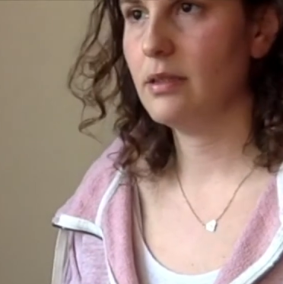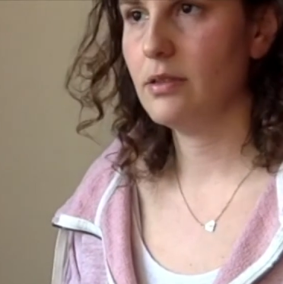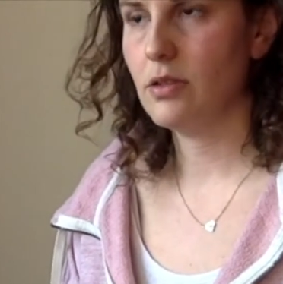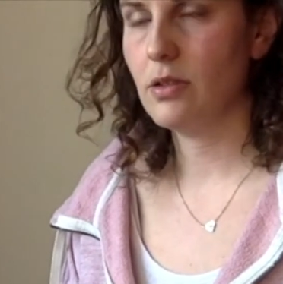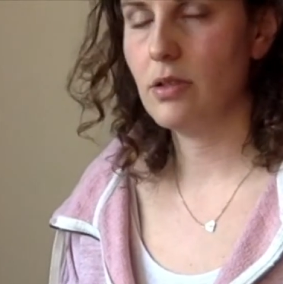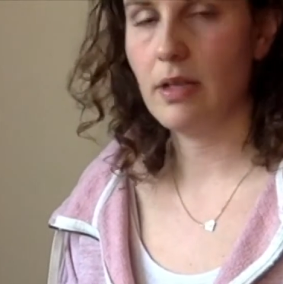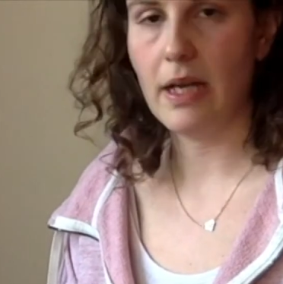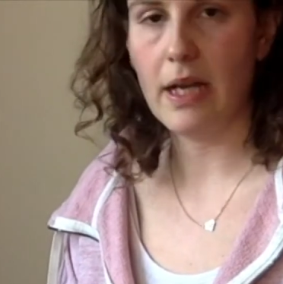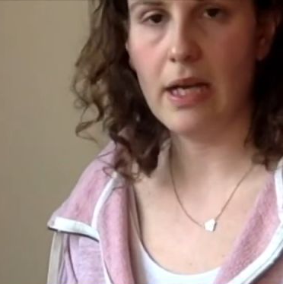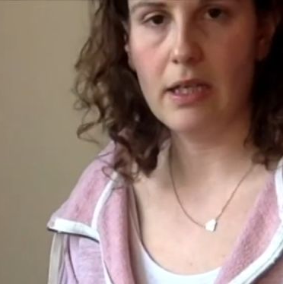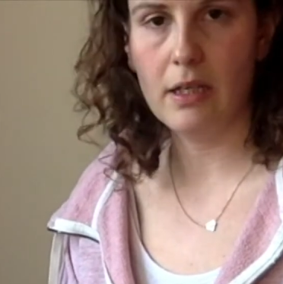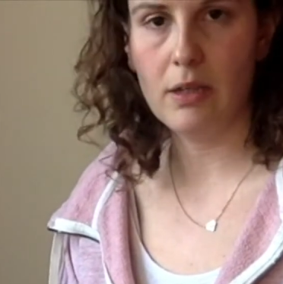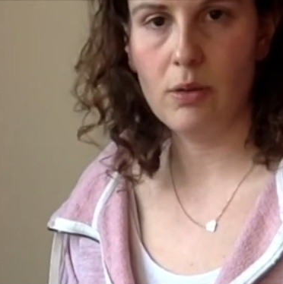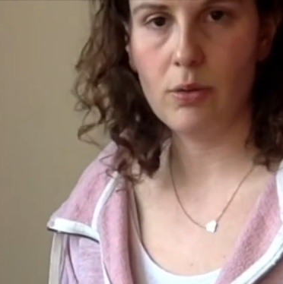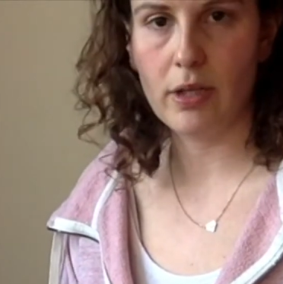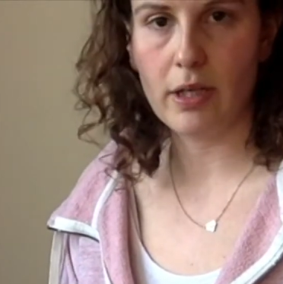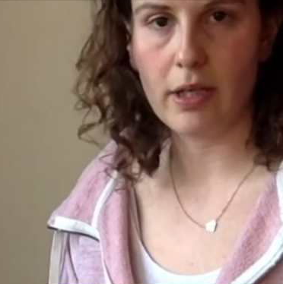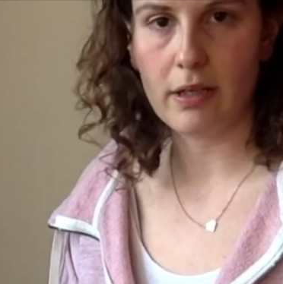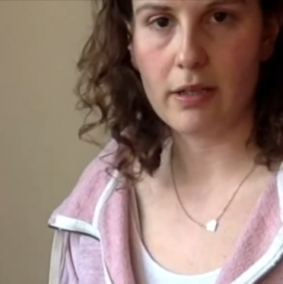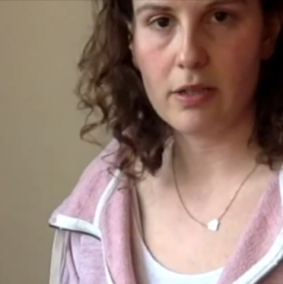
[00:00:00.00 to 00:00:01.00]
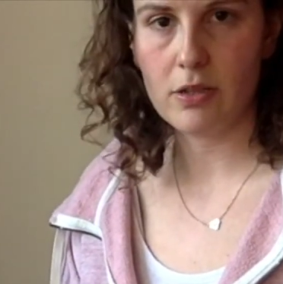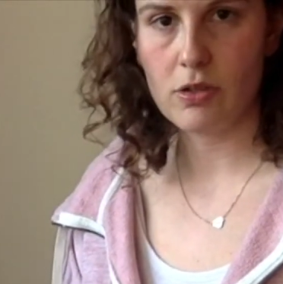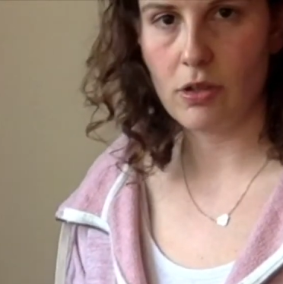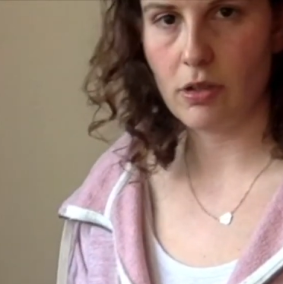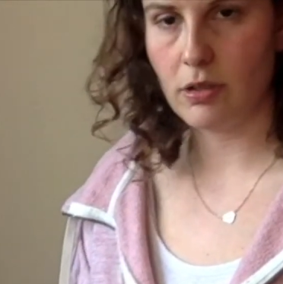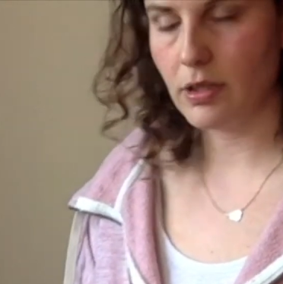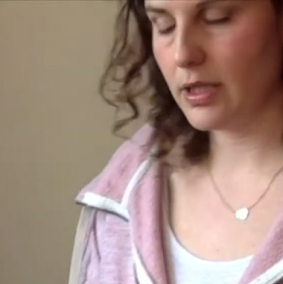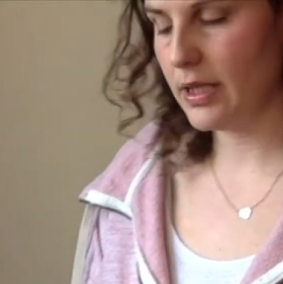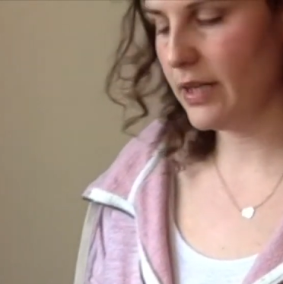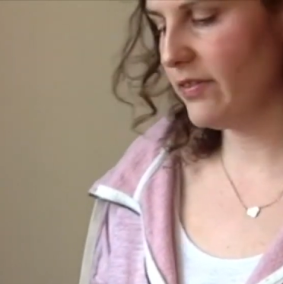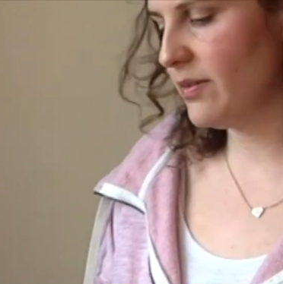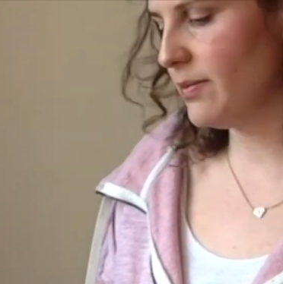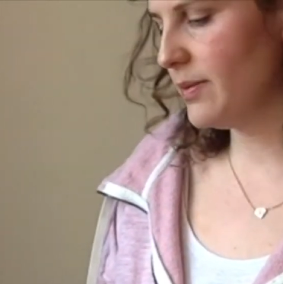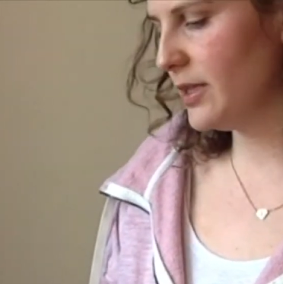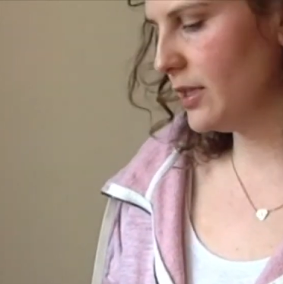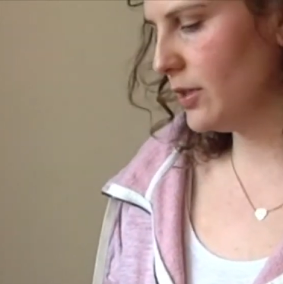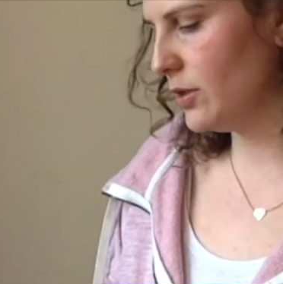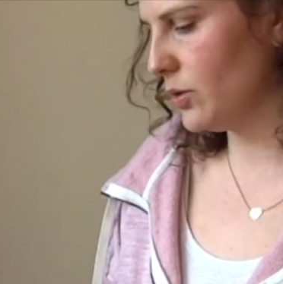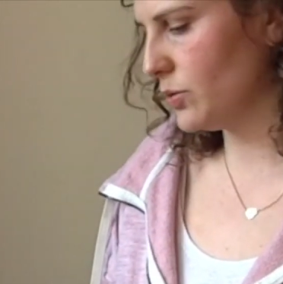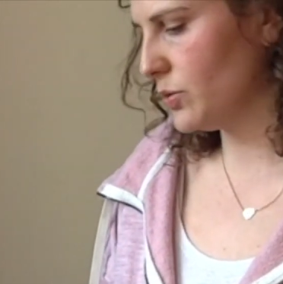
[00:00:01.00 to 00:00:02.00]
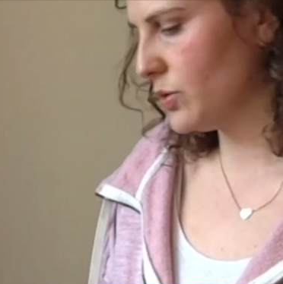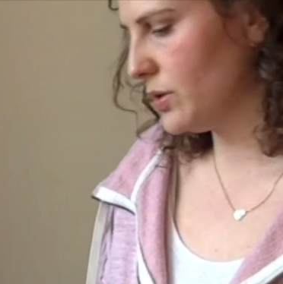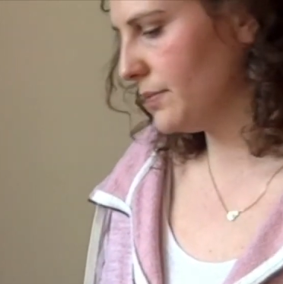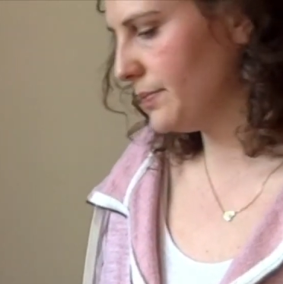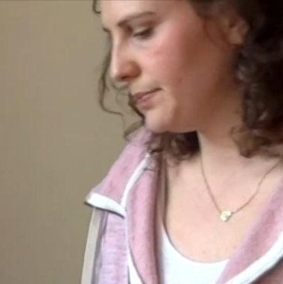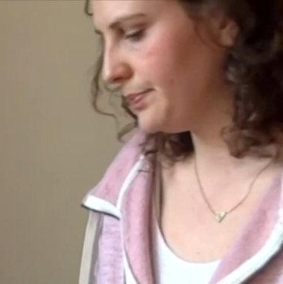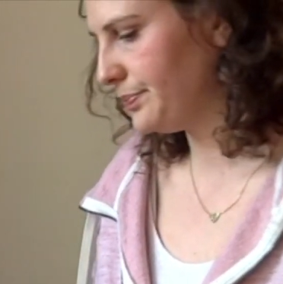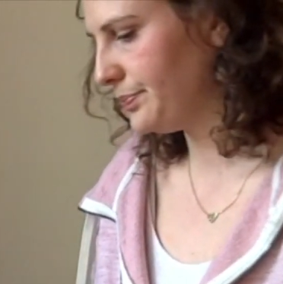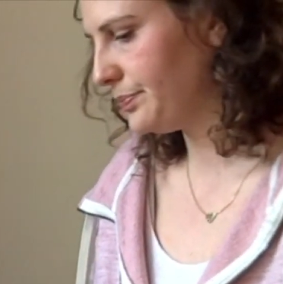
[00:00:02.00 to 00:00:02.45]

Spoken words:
Hallelujah, a song that everybody knows.